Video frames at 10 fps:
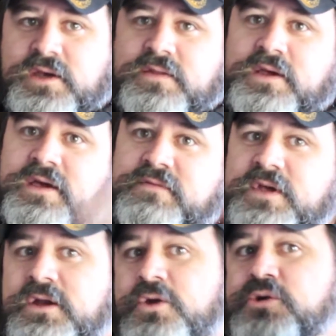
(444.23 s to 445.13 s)
They give
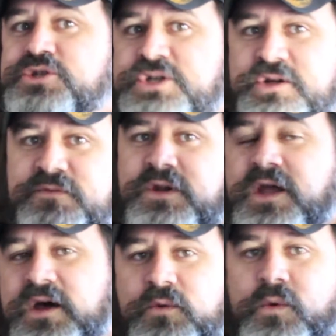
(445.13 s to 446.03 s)
the illusion of a
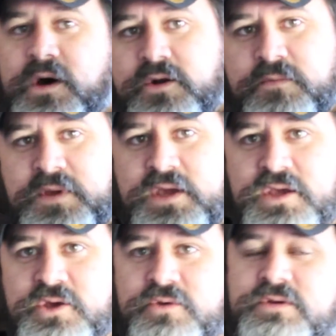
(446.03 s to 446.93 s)
lot of water being
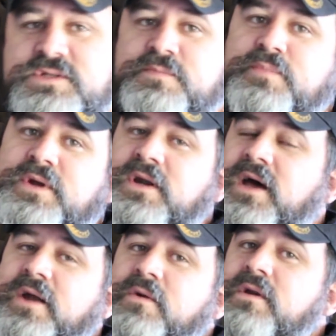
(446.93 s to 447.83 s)
used, but a
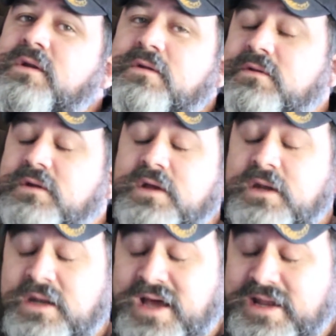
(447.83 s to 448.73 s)
lot
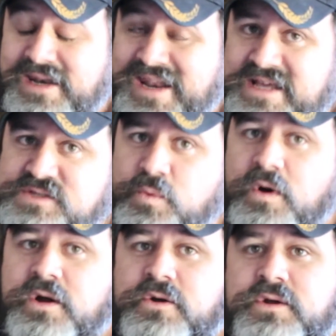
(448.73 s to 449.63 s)
less
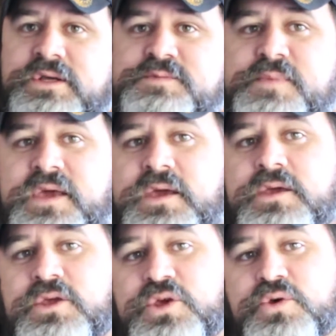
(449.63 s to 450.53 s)
water is
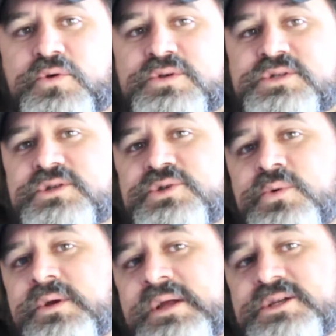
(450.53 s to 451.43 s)
being used
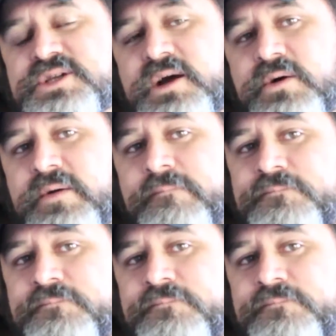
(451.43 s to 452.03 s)
during that shower.